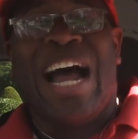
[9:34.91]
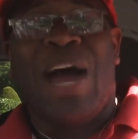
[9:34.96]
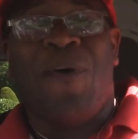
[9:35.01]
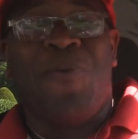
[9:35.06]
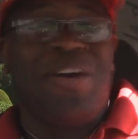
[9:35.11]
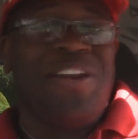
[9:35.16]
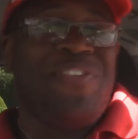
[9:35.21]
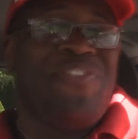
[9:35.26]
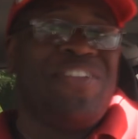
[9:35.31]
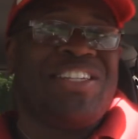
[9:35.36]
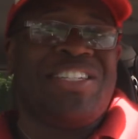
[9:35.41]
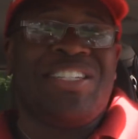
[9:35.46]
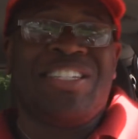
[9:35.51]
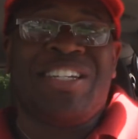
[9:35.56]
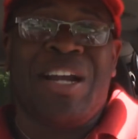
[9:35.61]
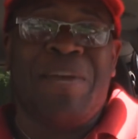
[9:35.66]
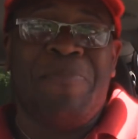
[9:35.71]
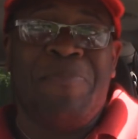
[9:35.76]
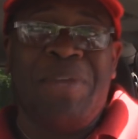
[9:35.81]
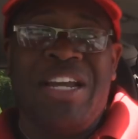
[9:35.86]
I wonder if this is
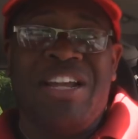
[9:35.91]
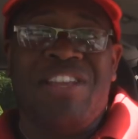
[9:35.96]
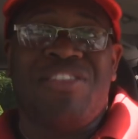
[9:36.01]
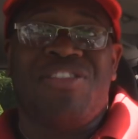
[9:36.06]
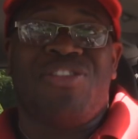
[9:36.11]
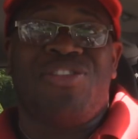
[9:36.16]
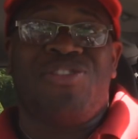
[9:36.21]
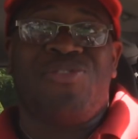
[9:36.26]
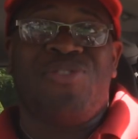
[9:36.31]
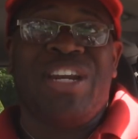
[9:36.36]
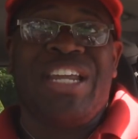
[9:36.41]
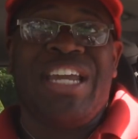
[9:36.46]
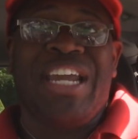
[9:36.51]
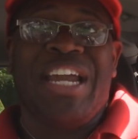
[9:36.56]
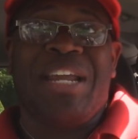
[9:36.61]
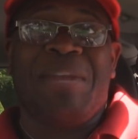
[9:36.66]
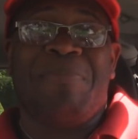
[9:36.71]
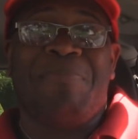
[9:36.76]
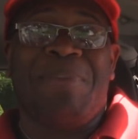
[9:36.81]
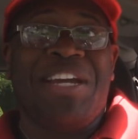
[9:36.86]
going to be in 3D
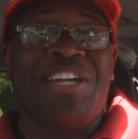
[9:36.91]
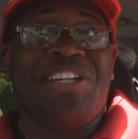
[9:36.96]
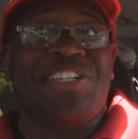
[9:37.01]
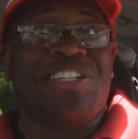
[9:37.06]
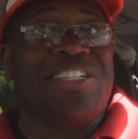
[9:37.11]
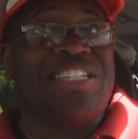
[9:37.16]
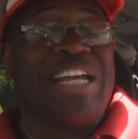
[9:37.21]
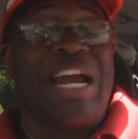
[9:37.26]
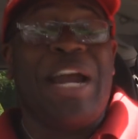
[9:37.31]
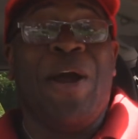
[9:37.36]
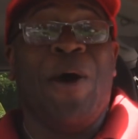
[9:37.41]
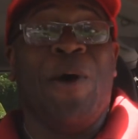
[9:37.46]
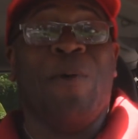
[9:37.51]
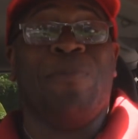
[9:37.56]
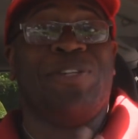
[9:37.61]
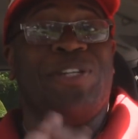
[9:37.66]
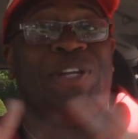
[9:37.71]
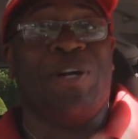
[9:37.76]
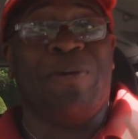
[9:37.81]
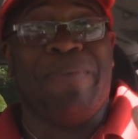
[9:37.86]
animations. I hope
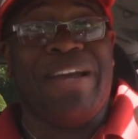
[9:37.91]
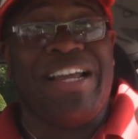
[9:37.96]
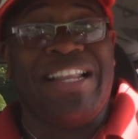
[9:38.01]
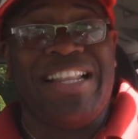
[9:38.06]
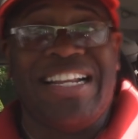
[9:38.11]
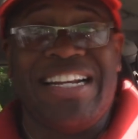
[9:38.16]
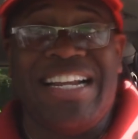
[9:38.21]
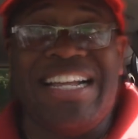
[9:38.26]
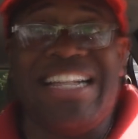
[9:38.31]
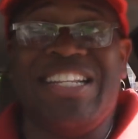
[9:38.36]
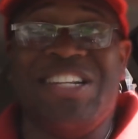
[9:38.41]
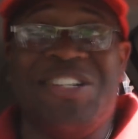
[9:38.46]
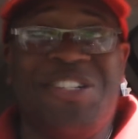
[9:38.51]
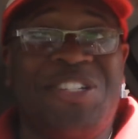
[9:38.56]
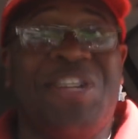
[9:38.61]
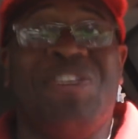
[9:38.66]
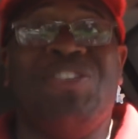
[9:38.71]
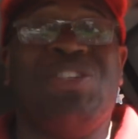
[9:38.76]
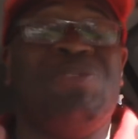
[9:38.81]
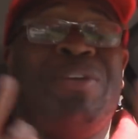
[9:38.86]
so, man. It
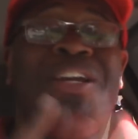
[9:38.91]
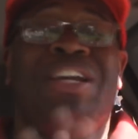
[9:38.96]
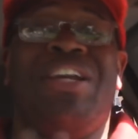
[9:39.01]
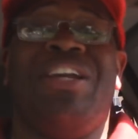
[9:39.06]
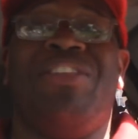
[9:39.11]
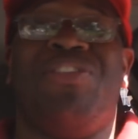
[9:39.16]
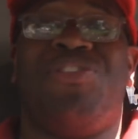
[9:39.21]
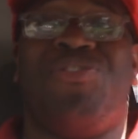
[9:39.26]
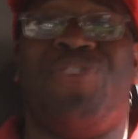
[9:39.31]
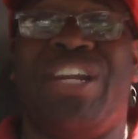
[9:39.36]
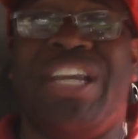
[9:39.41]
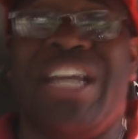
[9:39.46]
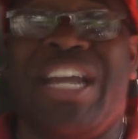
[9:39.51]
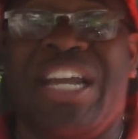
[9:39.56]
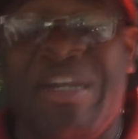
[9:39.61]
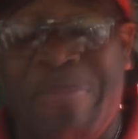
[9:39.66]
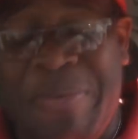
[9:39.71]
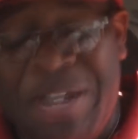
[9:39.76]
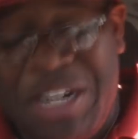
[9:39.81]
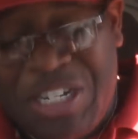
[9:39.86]
deserves to be in 3D
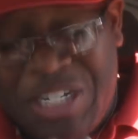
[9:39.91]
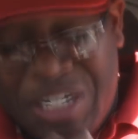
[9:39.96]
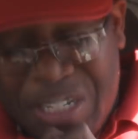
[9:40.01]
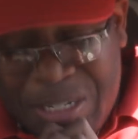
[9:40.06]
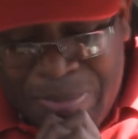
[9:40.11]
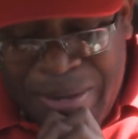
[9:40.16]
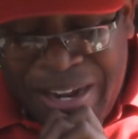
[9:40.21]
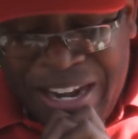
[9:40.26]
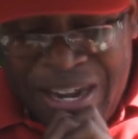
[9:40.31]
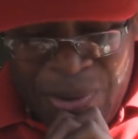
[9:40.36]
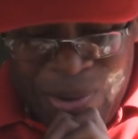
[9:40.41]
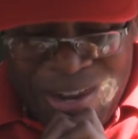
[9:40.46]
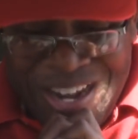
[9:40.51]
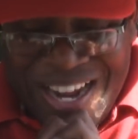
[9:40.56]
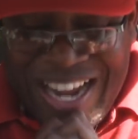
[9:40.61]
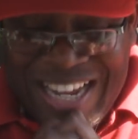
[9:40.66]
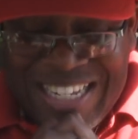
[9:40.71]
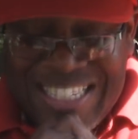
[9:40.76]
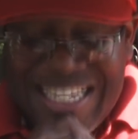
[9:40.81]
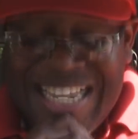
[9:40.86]
animations. But anyway,
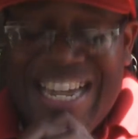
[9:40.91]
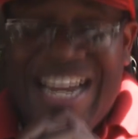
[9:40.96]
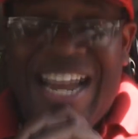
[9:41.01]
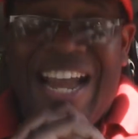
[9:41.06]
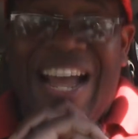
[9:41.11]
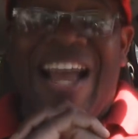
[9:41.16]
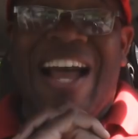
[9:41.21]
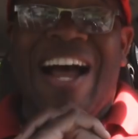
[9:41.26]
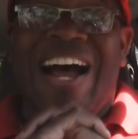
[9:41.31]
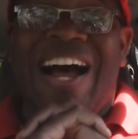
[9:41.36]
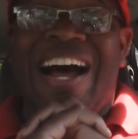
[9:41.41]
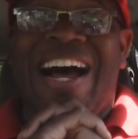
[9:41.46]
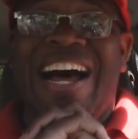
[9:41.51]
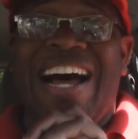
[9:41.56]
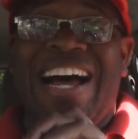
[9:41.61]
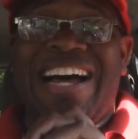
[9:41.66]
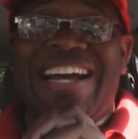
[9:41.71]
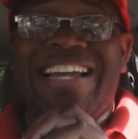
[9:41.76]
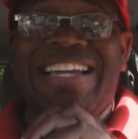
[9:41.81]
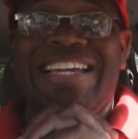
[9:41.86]
guys,
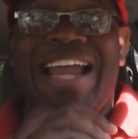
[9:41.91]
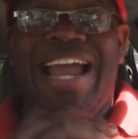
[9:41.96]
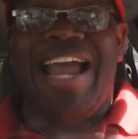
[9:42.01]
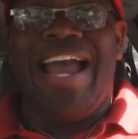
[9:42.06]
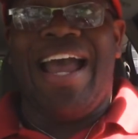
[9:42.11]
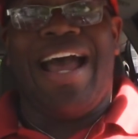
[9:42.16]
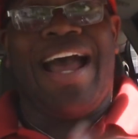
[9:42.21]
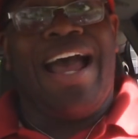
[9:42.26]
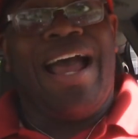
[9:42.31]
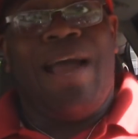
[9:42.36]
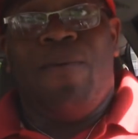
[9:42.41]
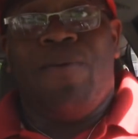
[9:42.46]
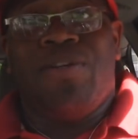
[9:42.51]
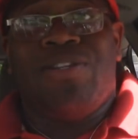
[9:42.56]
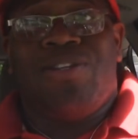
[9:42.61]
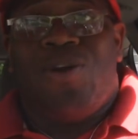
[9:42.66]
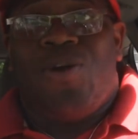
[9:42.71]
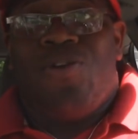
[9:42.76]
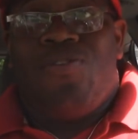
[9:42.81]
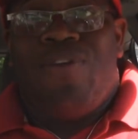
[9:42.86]
yeah, I
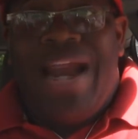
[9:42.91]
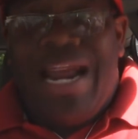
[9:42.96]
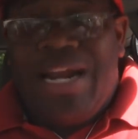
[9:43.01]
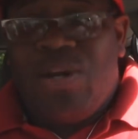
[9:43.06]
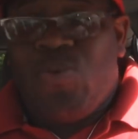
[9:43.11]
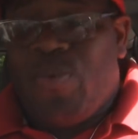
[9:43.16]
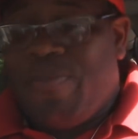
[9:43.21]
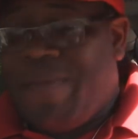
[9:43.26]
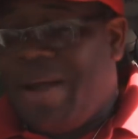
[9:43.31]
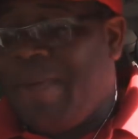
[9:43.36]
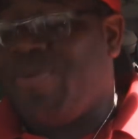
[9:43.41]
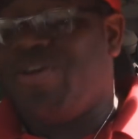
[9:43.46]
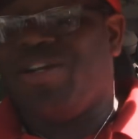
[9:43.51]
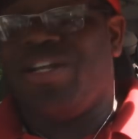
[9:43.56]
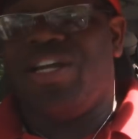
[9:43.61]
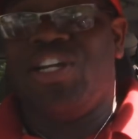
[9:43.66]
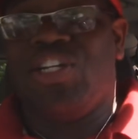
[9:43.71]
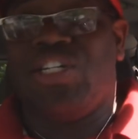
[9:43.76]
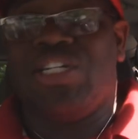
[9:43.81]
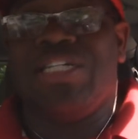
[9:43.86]
was correct with my
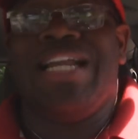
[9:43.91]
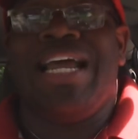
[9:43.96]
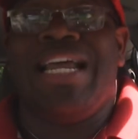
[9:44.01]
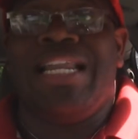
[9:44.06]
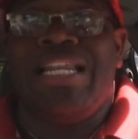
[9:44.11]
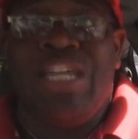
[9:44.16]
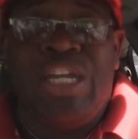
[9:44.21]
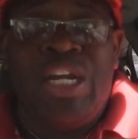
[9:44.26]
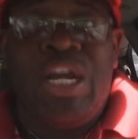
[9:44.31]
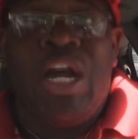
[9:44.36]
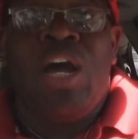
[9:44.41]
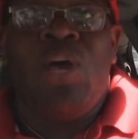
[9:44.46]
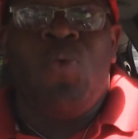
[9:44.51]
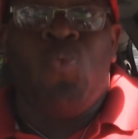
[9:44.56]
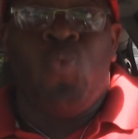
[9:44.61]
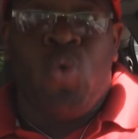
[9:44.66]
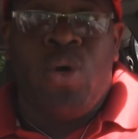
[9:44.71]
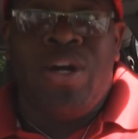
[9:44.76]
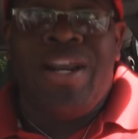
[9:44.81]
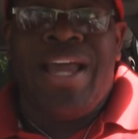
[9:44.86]
prediction that
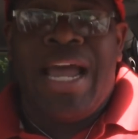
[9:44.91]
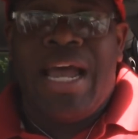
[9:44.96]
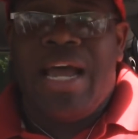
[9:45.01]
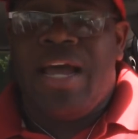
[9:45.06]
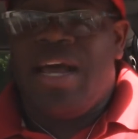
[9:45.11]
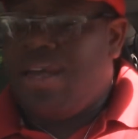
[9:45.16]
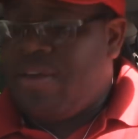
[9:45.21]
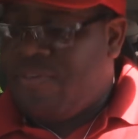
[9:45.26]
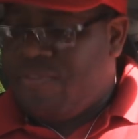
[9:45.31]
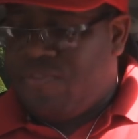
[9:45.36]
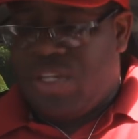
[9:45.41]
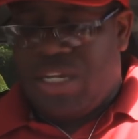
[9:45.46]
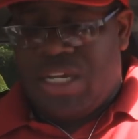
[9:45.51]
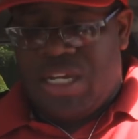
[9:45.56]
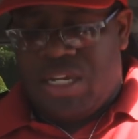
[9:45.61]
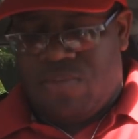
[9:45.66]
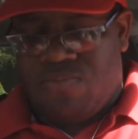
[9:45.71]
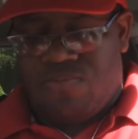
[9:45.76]
Leon would have the...